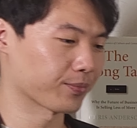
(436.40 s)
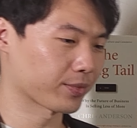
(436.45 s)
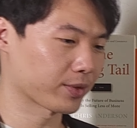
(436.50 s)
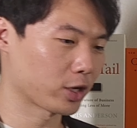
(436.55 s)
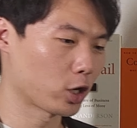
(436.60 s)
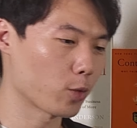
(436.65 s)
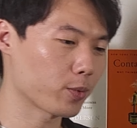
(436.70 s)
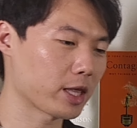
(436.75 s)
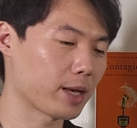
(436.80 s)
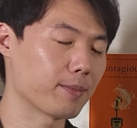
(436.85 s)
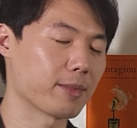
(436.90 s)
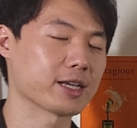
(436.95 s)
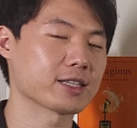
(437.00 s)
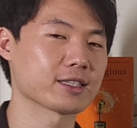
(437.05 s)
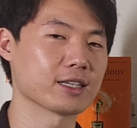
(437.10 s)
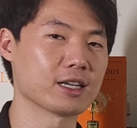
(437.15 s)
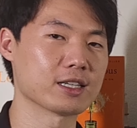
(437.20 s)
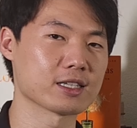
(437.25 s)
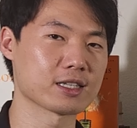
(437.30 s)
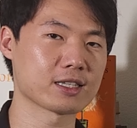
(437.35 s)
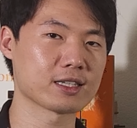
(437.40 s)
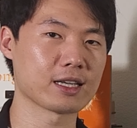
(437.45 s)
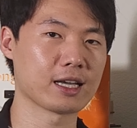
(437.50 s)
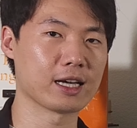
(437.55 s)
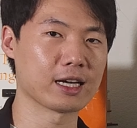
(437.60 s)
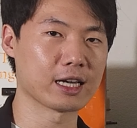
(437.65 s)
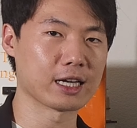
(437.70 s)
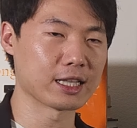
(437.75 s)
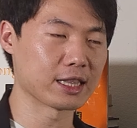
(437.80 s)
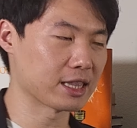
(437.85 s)
Hope that makes sense.
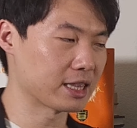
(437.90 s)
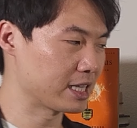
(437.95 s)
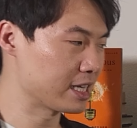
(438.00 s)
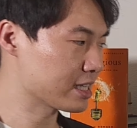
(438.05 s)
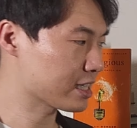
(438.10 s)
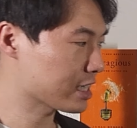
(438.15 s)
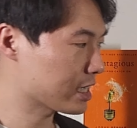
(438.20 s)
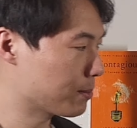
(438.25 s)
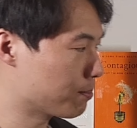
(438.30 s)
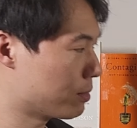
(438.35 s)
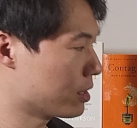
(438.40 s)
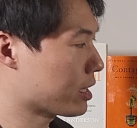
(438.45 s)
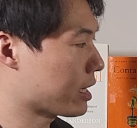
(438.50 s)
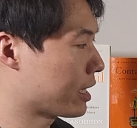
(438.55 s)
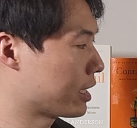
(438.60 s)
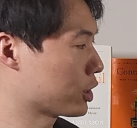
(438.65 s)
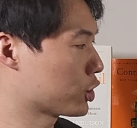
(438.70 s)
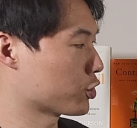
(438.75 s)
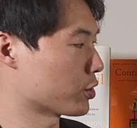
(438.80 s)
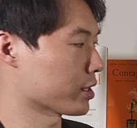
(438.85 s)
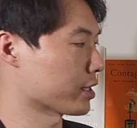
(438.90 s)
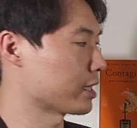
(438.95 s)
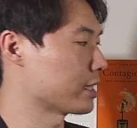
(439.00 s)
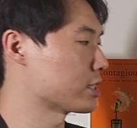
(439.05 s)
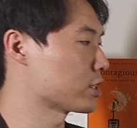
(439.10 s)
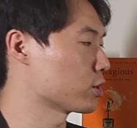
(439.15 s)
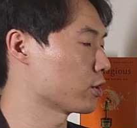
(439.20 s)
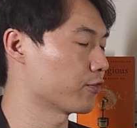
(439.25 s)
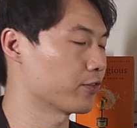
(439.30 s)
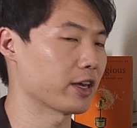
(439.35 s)
This can be kind of tricky,
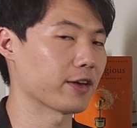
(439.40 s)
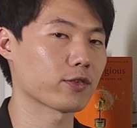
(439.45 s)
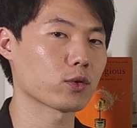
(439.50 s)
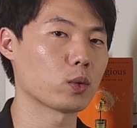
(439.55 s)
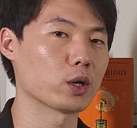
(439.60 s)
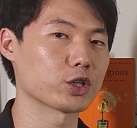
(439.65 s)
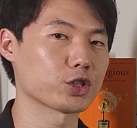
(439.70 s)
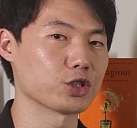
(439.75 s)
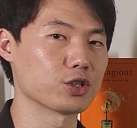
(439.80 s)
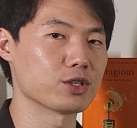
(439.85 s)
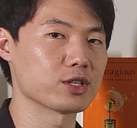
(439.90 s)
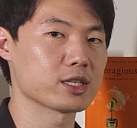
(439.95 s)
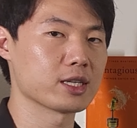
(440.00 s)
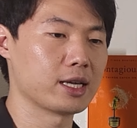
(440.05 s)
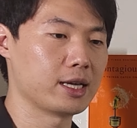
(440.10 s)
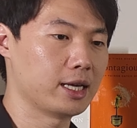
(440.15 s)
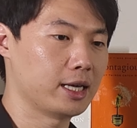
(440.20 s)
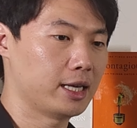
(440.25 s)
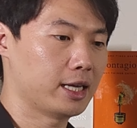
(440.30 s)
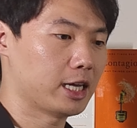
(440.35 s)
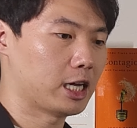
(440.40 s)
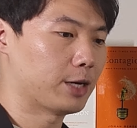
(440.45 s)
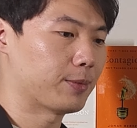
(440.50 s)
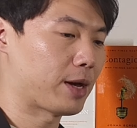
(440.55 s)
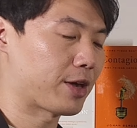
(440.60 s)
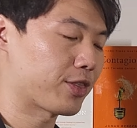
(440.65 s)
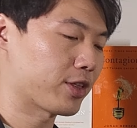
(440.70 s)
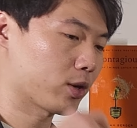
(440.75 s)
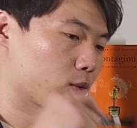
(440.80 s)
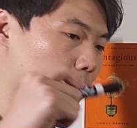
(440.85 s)
so if you have questions,
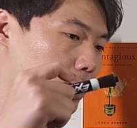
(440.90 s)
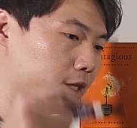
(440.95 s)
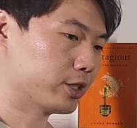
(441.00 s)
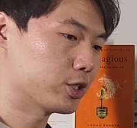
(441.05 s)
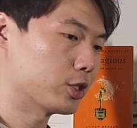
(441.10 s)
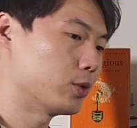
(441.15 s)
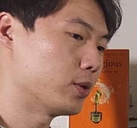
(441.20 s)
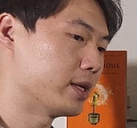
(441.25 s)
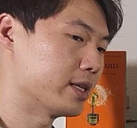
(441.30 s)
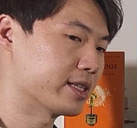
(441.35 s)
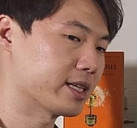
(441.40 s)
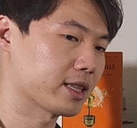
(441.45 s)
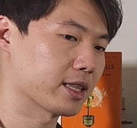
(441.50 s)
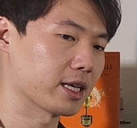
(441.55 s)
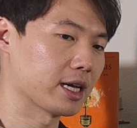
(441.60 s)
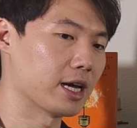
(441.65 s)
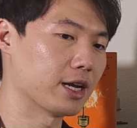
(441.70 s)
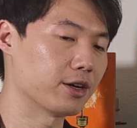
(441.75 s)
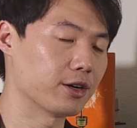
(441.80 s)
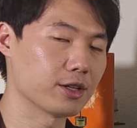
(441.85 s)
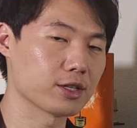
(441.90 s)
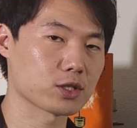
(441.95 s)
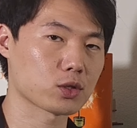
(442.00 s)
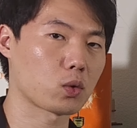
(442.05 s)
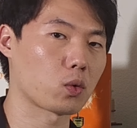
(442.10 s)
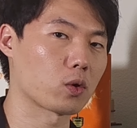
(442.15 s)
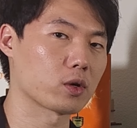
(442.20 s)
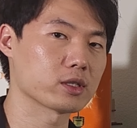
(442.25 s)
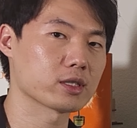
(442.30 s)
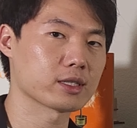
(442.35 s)
I think what I'll do is at the end of this
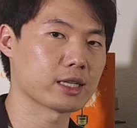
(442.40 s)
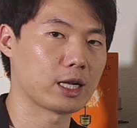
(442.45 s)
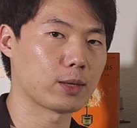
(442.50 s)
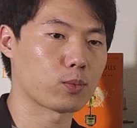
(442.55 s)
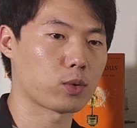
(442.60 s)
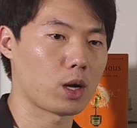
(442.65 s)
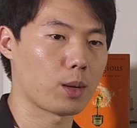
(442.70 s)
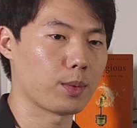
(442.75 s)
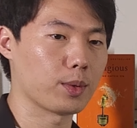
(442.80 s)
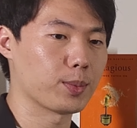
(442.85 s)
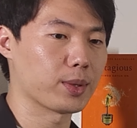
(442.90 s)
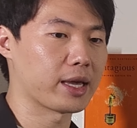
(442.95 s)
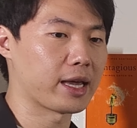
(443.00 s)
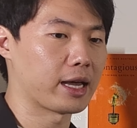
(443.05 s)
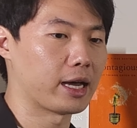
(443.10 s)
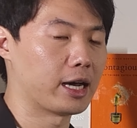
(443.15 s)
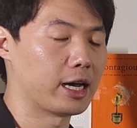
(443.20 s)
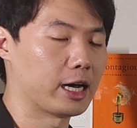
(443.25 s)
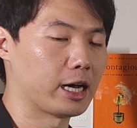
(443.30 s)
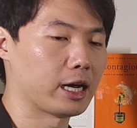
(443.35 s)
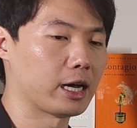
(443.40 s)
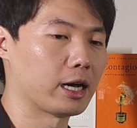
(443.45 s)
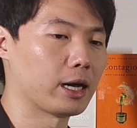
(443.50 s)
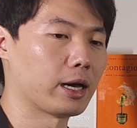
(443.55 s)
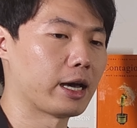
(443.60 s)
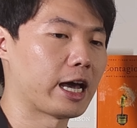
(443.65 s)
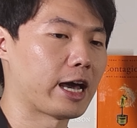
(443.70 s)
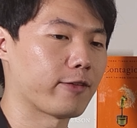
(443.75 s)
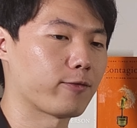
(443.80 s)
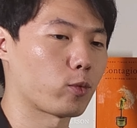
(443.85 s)
course, I'll probably
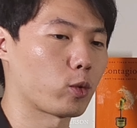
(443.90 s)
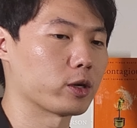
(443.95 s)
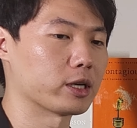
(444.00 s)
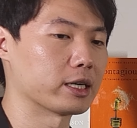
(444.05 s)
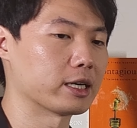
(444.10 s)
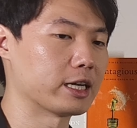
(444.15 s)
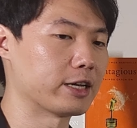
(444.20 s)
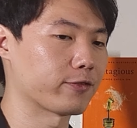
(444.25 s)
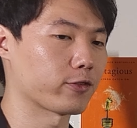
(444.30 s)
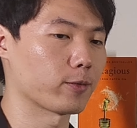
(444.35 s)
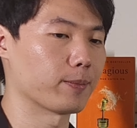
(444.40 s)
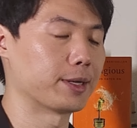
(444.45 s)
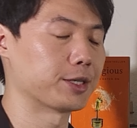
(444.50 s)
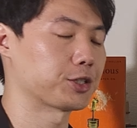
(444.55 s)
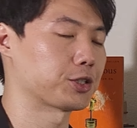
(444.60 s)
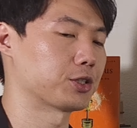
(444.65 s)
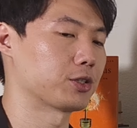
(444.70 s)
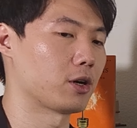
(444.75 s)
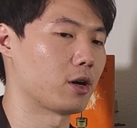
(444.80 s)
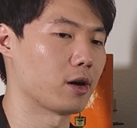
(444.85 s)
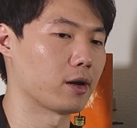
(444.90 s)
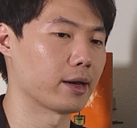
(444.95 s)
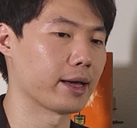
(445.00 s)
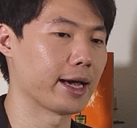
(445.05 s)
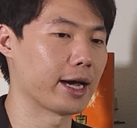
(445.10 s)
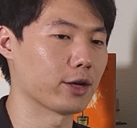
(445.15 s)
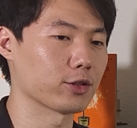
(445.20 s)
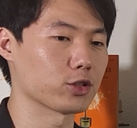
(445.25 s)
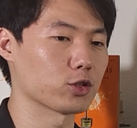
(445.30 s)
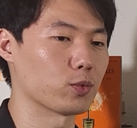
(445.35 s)
have more information on
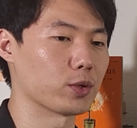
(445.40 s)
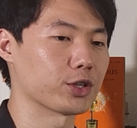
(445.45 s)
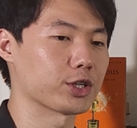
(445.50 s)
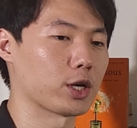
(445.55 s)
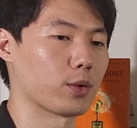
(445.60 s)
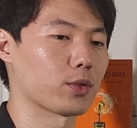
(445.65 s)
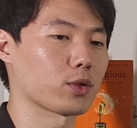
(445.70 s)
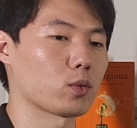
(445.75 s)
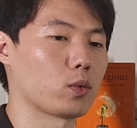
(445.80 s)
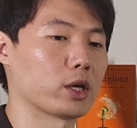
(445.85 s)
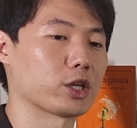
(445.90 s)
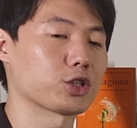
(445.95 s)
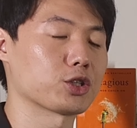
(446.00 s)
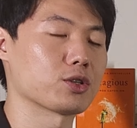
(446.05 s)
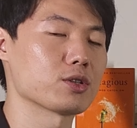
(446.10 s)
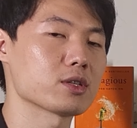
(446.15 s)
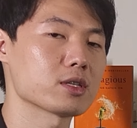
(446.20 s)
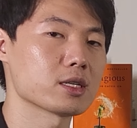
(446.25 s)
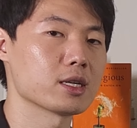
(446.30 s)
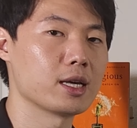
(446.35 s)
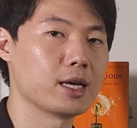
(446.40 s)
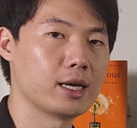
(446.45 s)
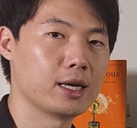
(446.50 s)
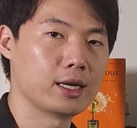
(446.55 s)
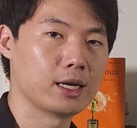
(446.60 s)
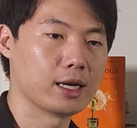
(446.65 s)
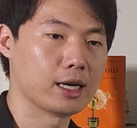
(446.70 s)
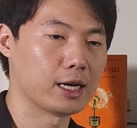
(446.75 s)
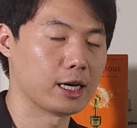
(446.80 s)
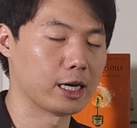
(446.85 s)
how to reach out with questions.
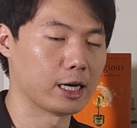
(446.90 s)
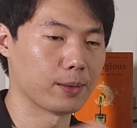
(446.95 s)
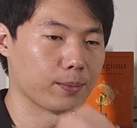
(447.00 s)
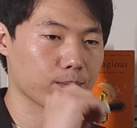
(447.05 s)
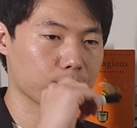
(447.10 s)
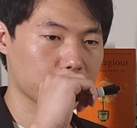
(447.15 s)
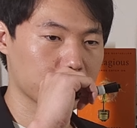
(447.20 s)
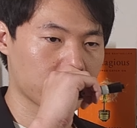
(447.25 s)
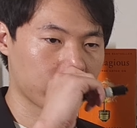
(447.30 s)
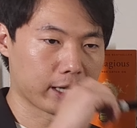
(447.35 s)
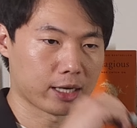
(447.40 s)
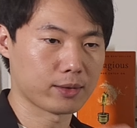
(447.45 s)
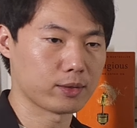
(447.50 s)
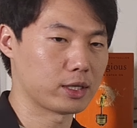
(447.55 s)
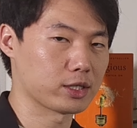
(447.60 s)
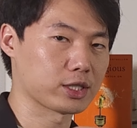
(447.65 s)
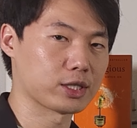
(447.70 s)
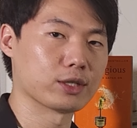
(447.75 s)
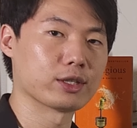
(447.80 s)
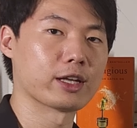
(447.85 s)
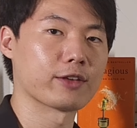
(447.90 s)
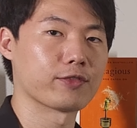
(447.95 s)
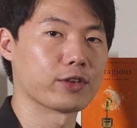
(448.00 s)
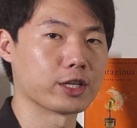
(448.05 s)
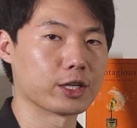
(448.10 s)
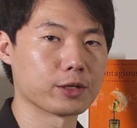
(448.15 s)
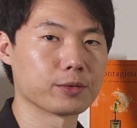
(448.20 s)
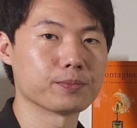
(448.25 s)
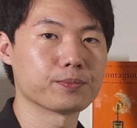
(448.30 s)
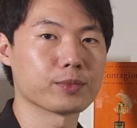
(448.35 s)
So yeah, I'll see you in that
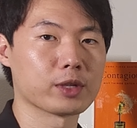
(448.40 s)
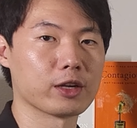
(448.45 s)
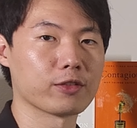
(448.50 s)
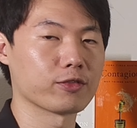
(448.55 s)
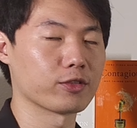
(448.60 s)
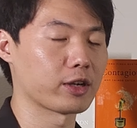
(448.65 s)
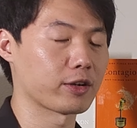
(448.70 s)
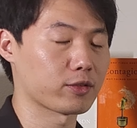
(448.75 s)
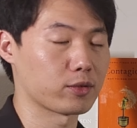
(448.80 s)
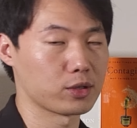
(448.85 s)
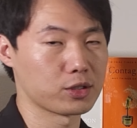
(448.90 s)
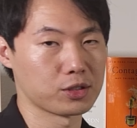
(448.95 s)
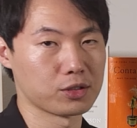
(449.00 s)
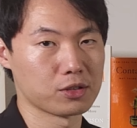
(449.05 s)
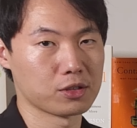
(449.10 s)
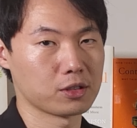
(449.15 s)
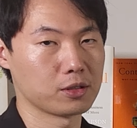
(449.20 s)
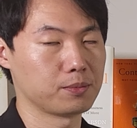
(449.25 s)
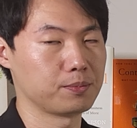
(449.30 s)
video if you have questions.